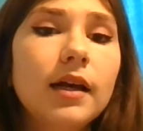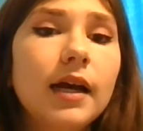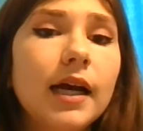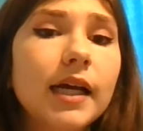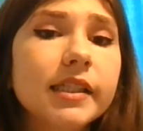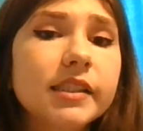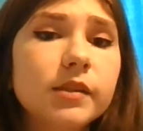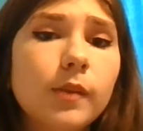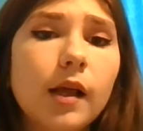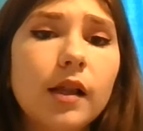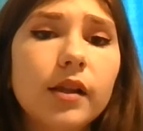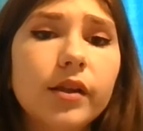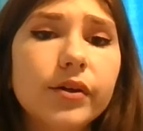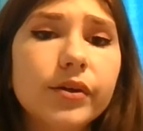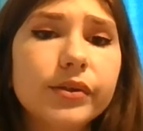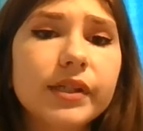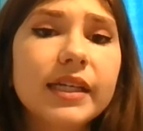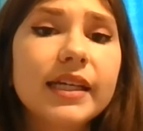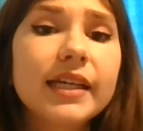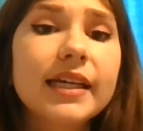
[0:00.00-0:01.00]
I
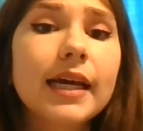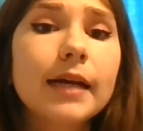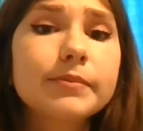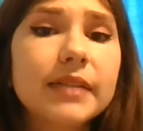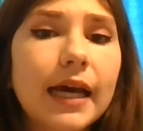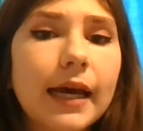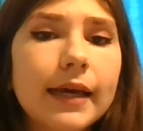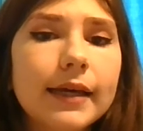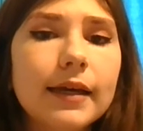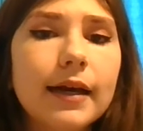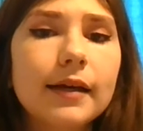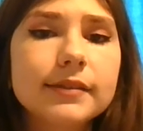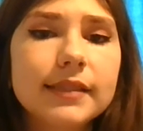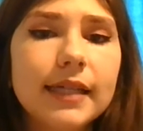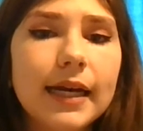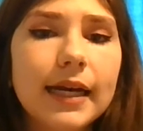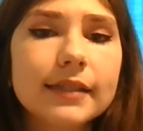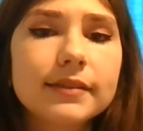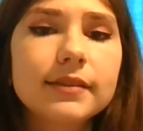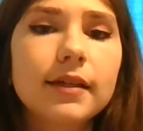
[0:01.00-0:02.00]
swallowed. He kept eye
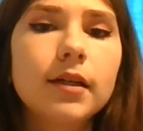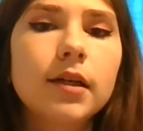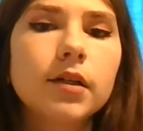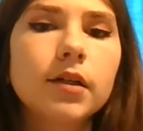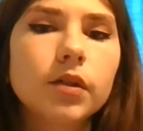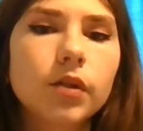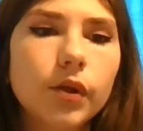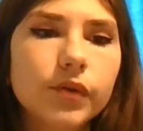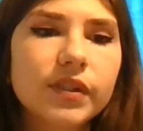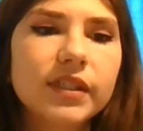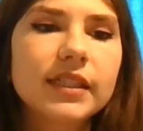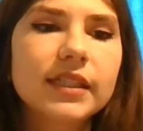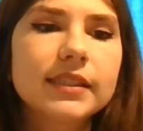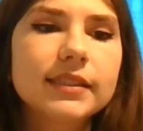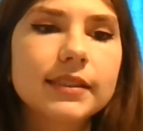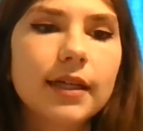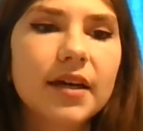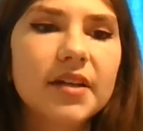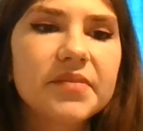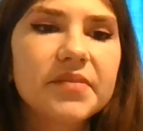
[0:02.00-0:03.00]
contact and unloaded
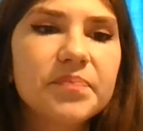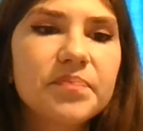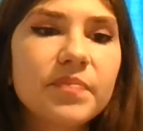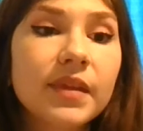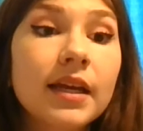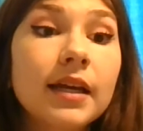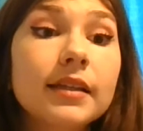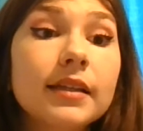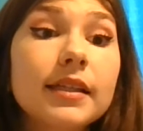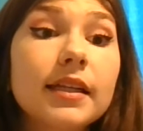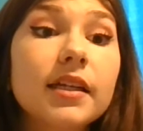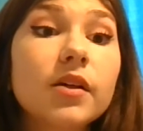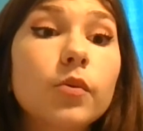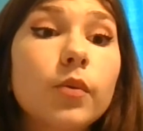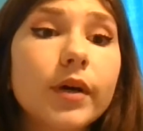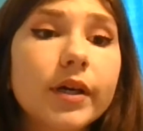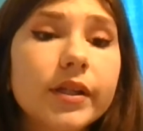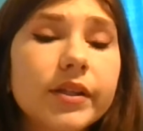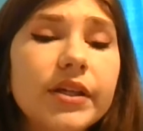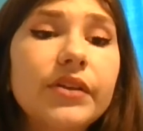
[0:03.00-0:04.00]
his gun. Then he
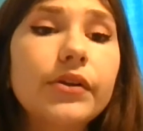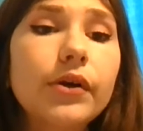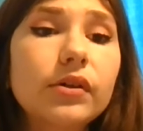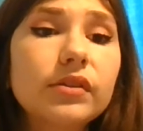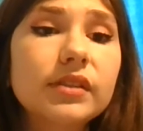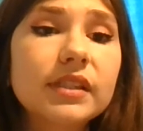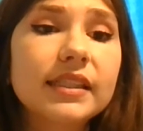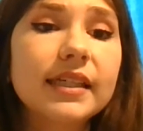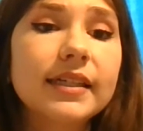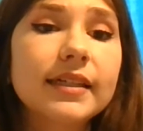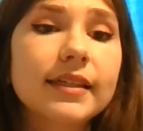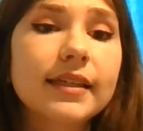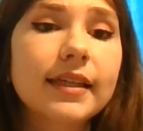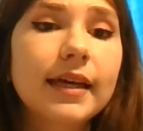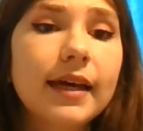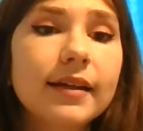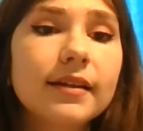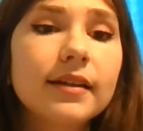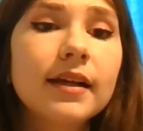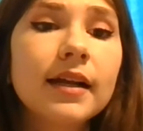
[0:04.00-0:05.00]
quickly loaded it
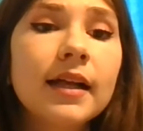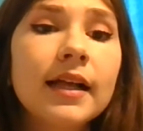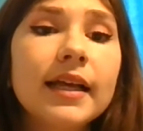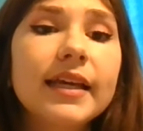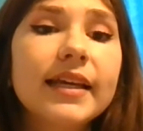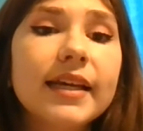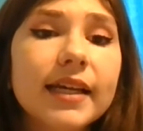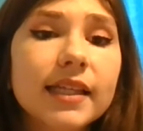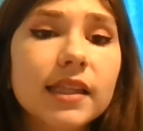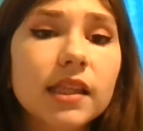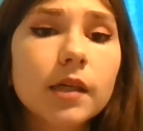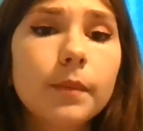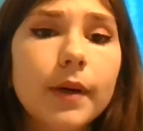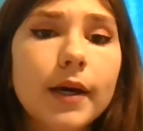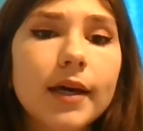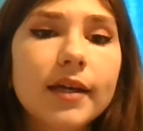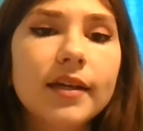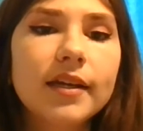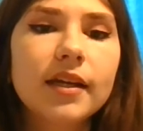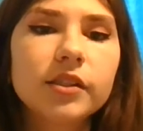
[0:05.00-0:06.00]
again. He hit the
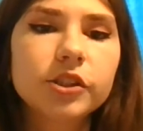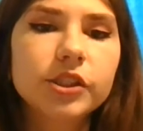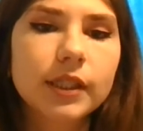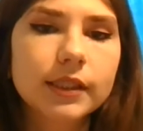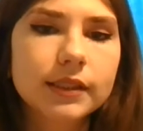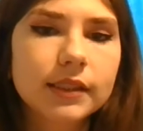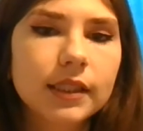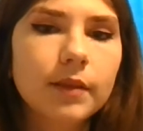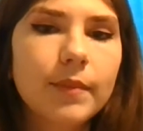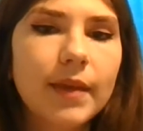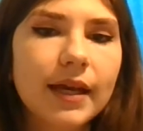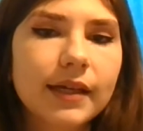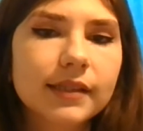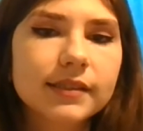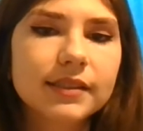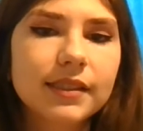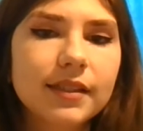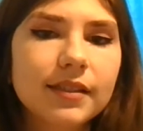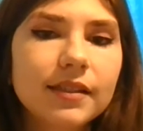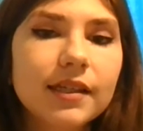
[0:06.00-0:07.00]
button, injecting the
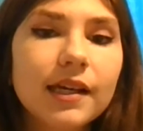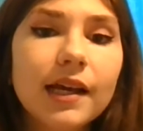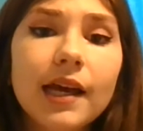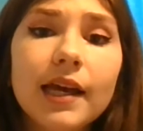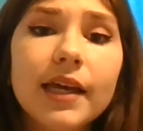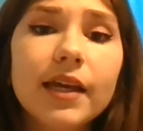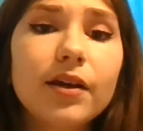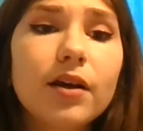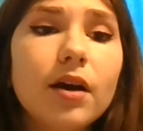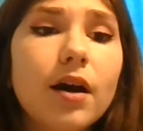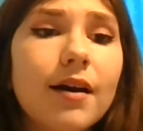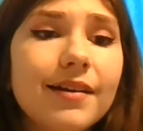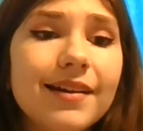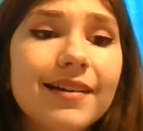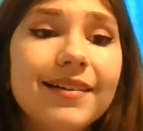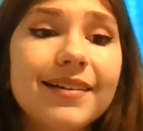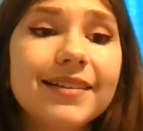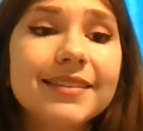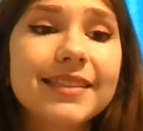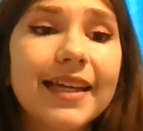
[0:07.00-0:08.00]
magazine. He caught it
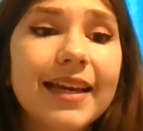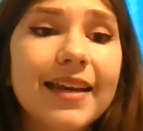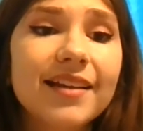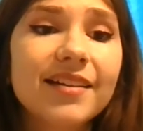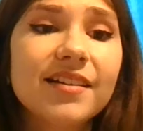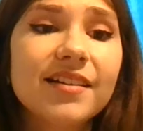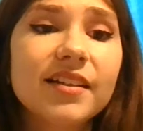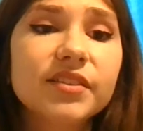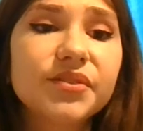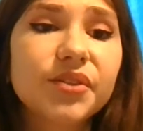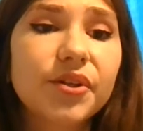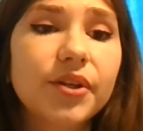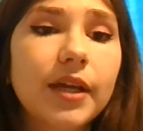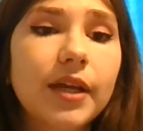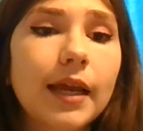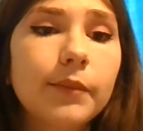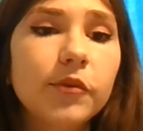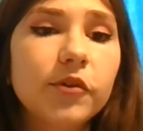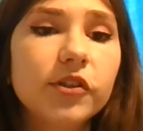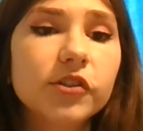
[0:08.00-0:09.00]
in his hand, inserting
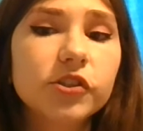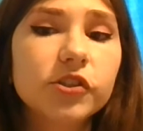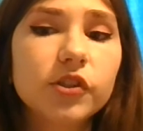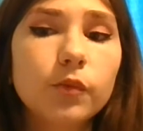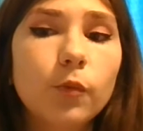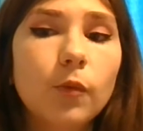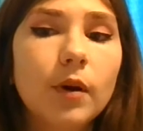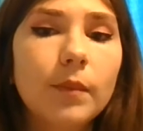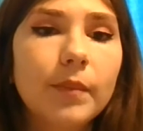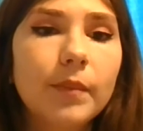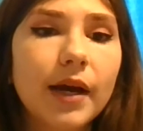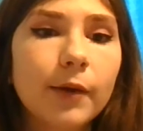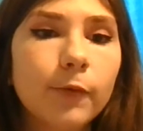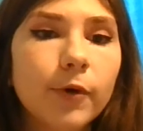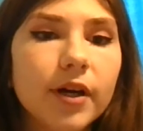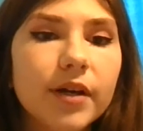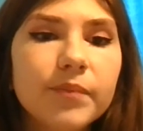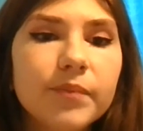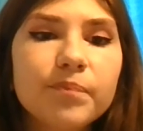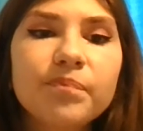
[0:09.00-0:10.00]
ammunition one by
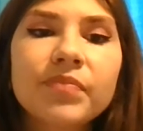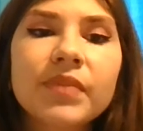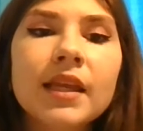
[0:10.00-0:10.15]
one.